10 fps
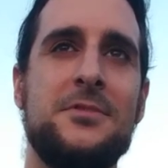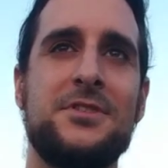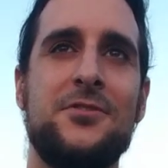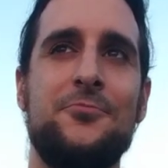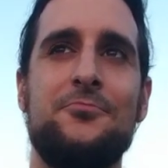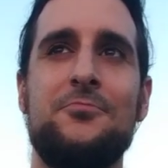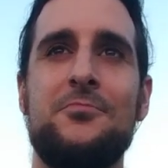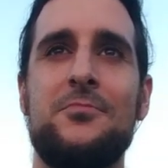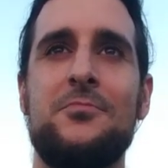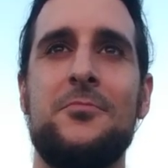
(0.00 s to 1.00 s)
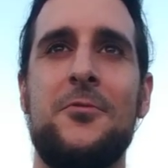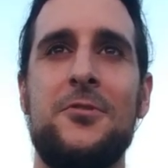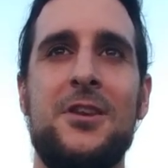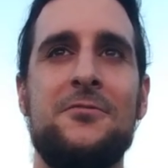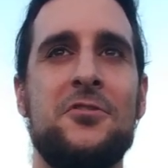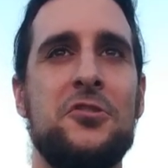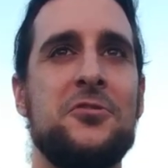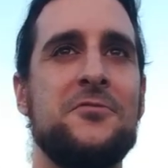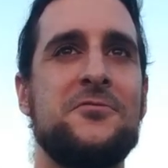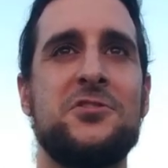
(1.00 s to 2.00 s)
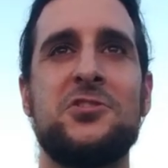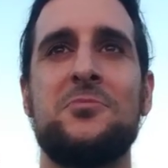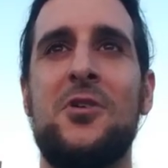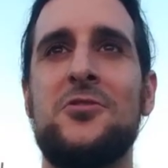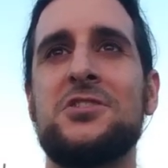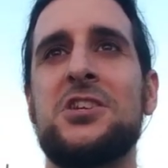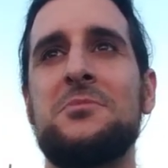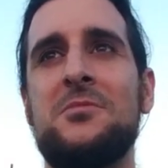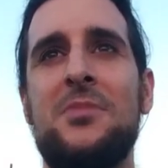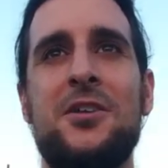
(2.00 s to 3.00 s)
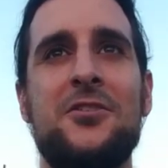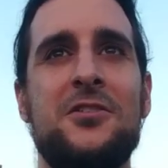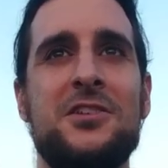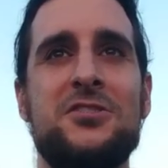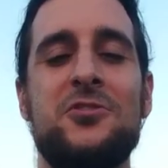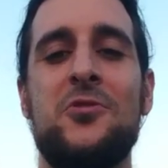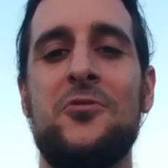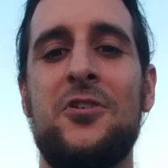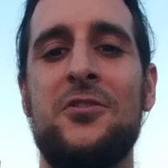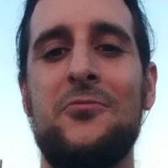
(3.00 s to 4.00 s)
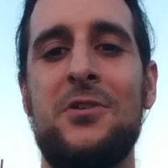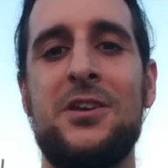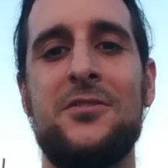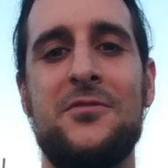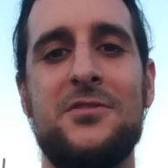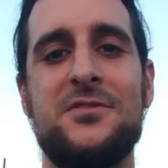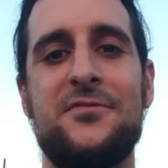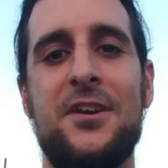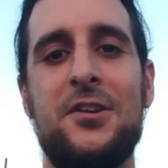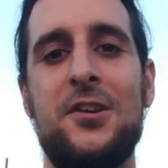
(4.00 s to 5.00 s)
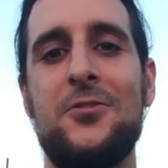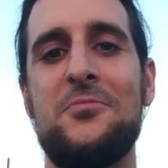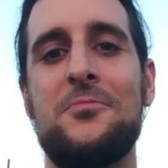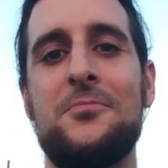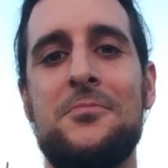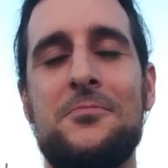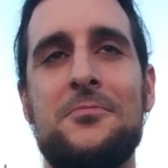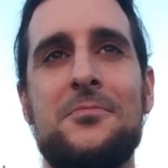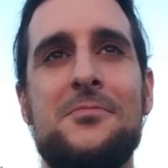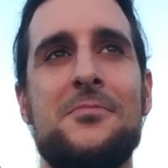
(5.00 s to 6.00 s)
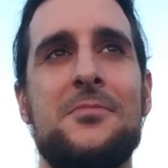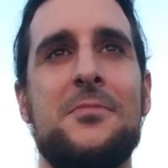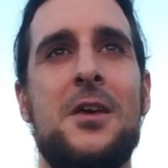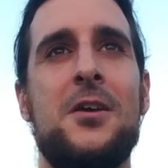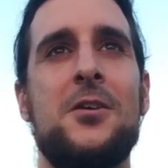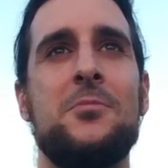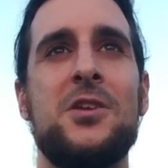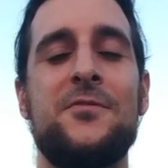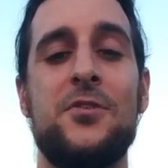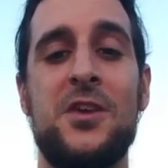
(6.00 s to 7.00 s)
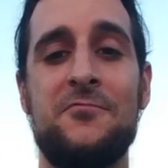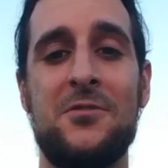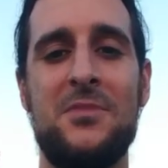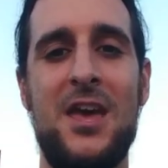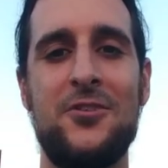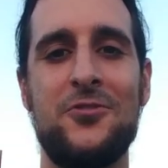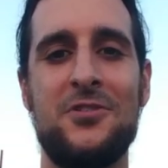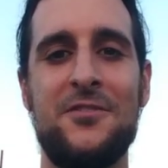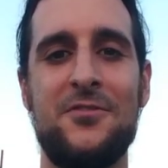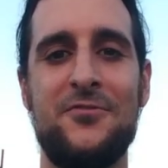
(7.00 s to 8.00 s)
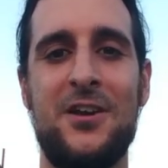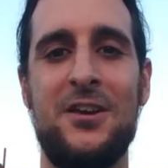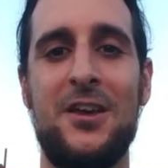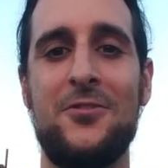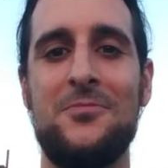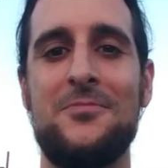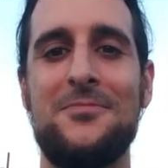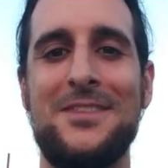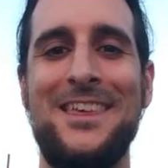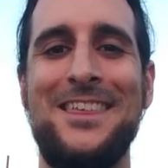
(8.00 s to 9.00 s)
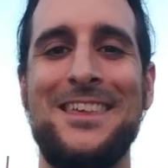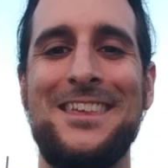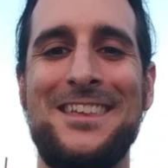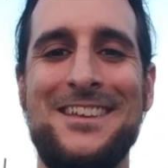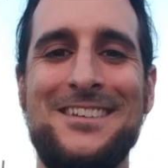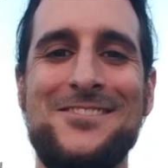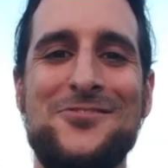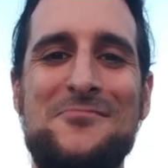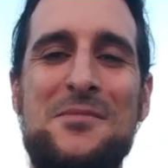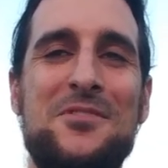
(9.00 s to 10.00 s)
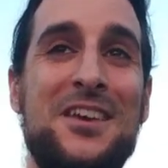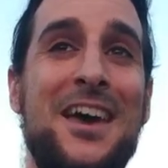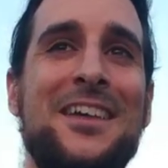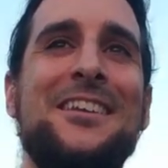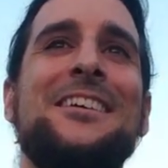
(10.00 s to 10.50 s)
So you never know if tomorrow's going to be better unless you hold on and wait to find out. But if you give up now, you'll never find out. So remember that.